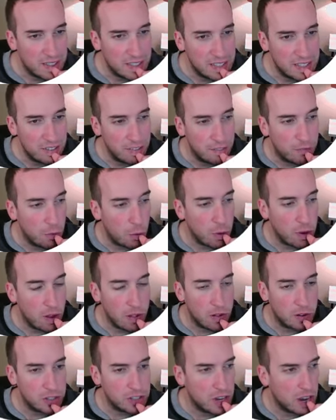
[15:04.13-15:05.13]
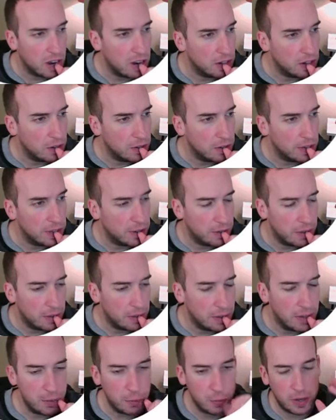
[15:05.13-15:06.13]
This is a four dollar stock. Okay,
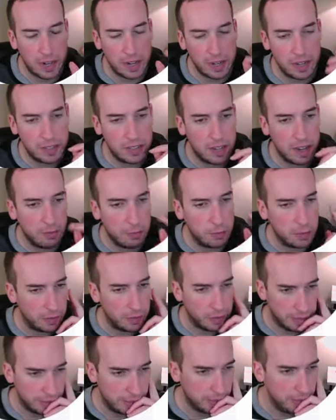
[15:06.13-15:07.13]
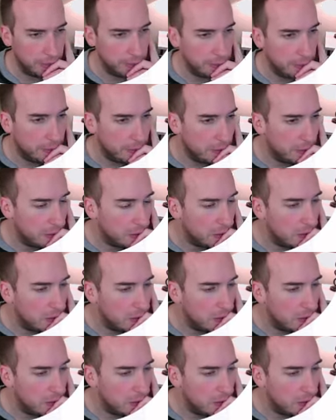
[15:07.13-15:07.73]
okay, okay. What kind of software do they do?